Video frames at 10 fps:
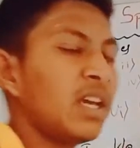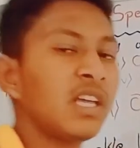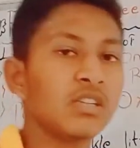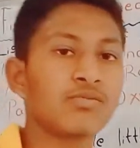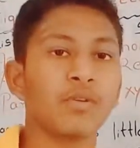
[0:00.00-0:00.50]

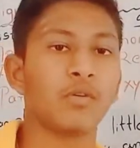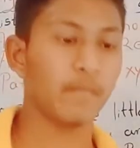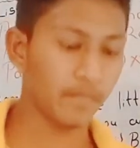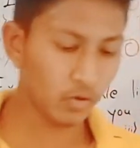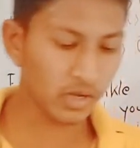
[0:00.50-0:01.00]
in this
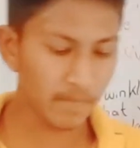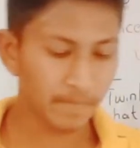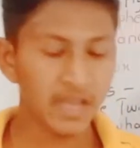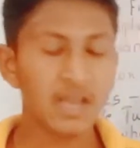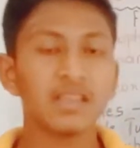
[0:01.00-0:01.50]
video.
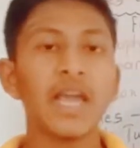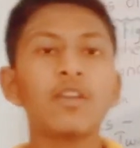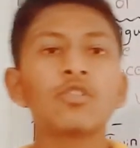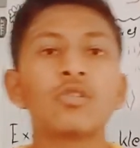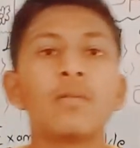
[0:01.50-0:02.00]
Okay.
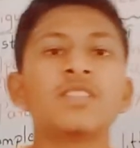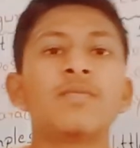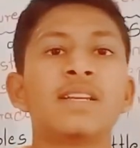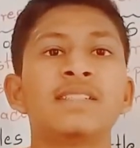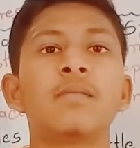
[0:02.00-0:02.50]
Thank you so much
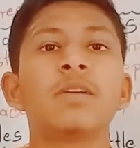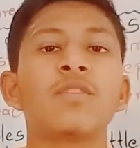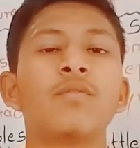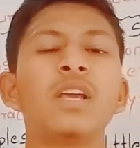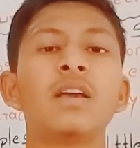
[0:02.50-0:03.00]
for listening
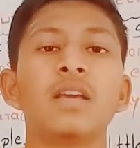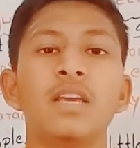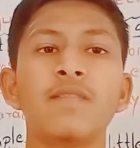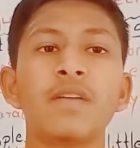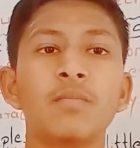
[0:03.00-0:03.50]
carefully.
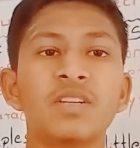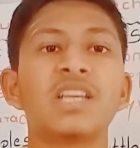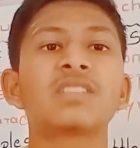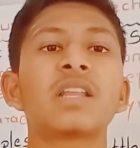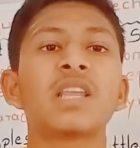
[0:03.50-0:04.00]
If any
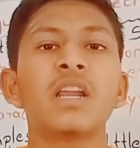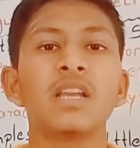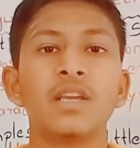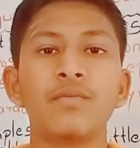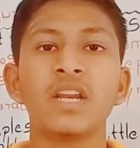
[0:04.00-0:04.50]
mistakes are
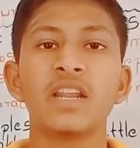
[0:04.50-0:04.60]
there, if any